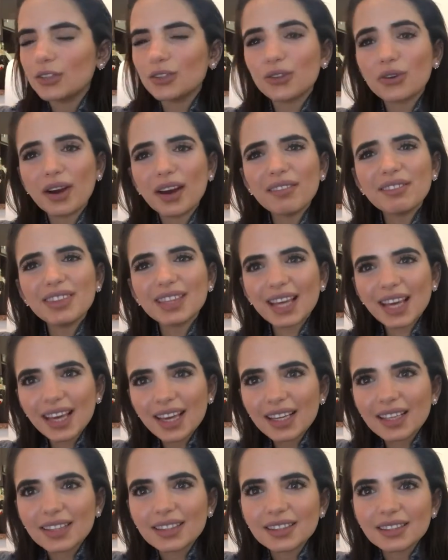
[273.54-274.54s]
Drive
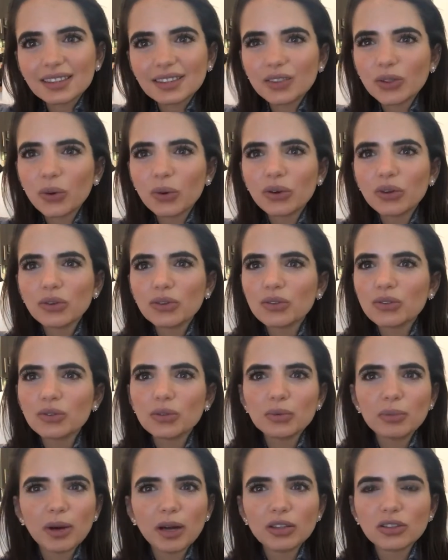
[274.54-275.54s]
less, don't use
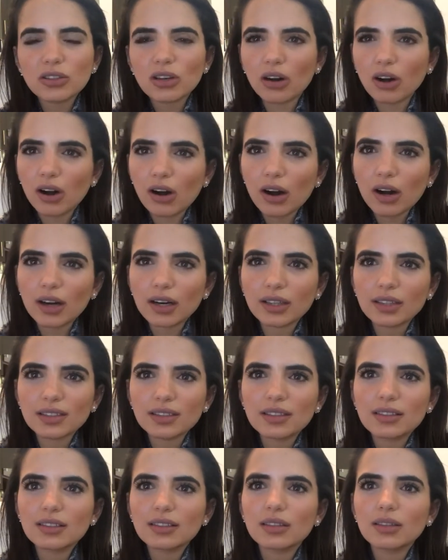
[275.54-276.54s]
too much
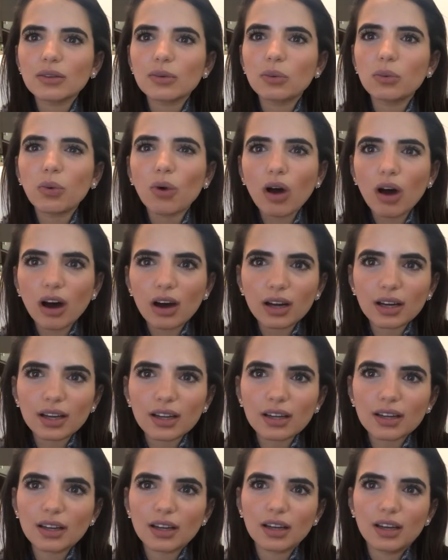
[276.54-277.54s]
cars,
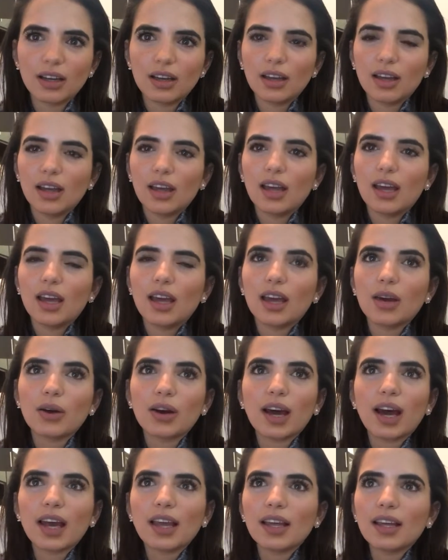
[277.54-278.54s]
walk.
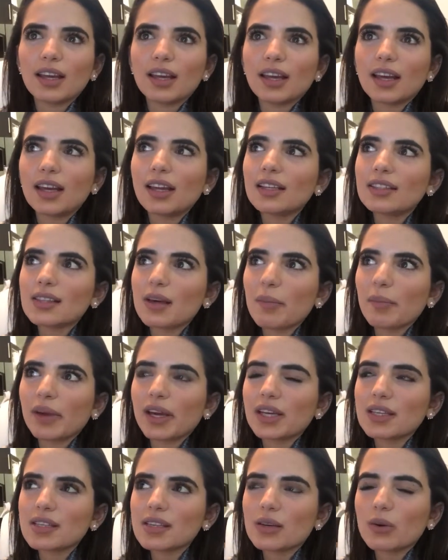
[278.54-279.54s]
It is
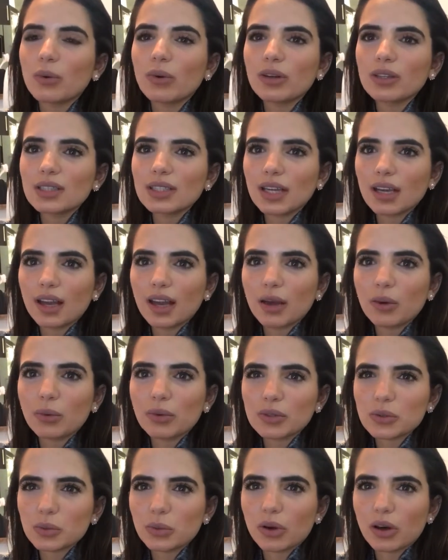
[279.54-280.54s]
amazing. One day I
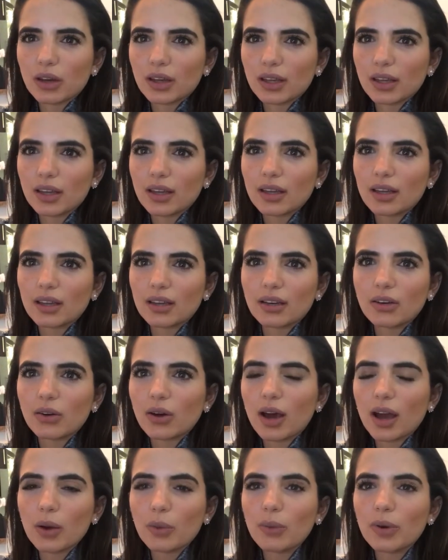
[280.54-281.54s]
was
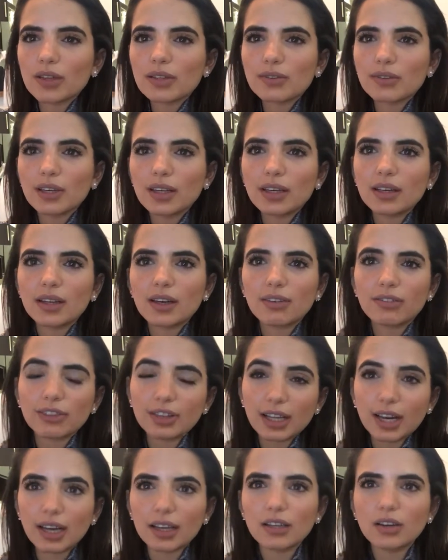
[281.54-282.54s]
in a
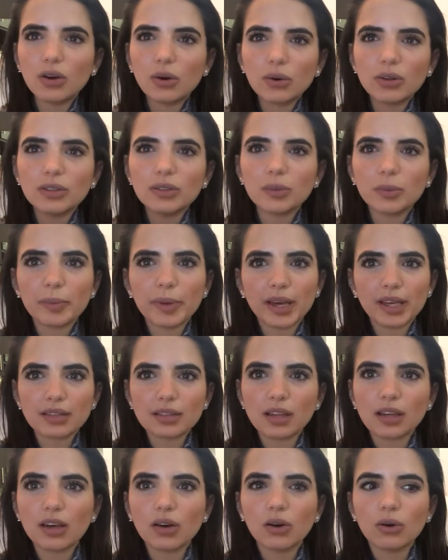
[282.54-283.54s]
flight going to
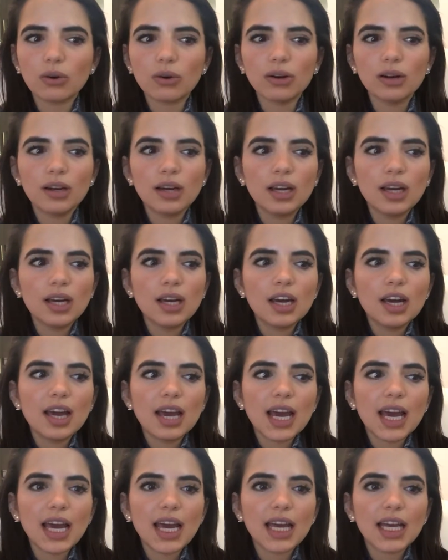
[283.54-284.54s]
Mexico,
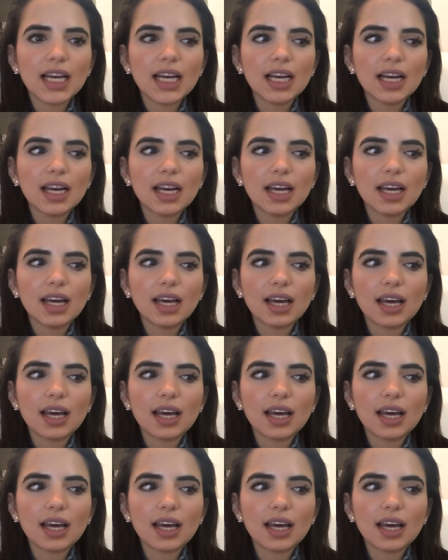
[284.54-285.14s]
and